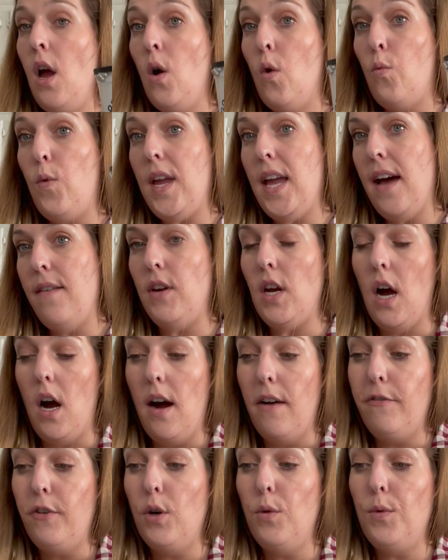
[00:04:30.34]
We have an
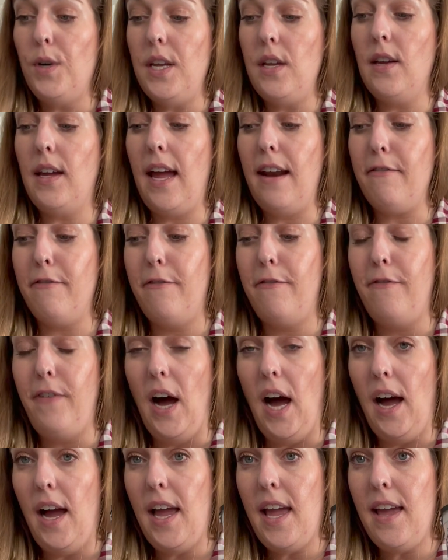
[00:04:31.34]
offer where you get
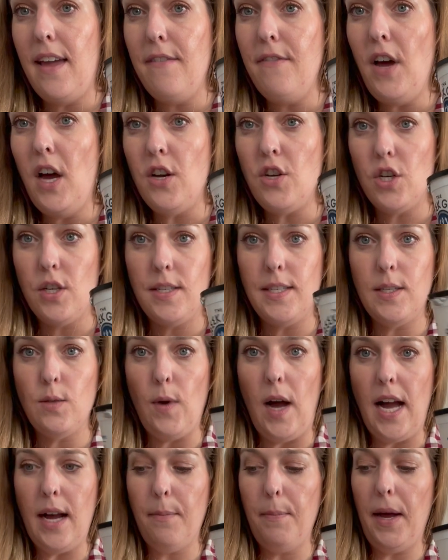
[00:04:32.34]
500
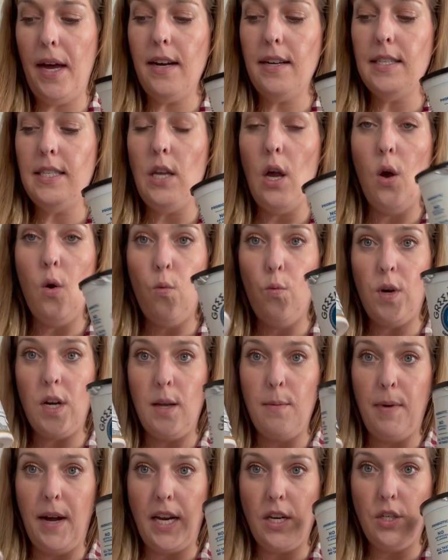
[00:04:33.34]
swag bucks when
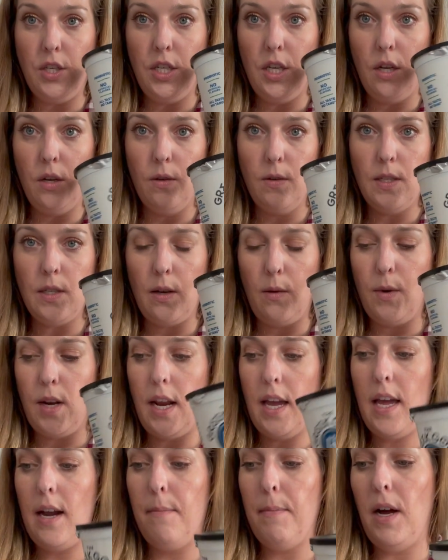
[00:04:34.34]
you buy two. So I went
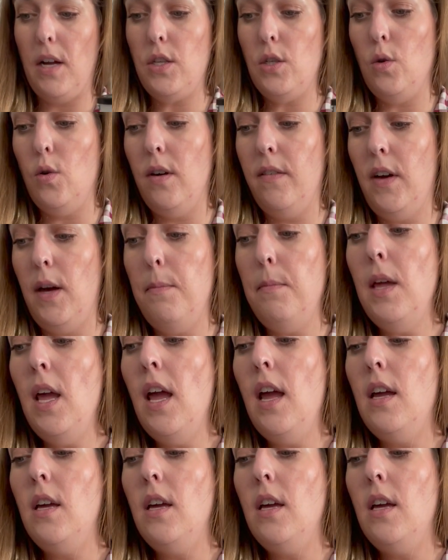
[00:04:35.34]
ahead and bought two of them.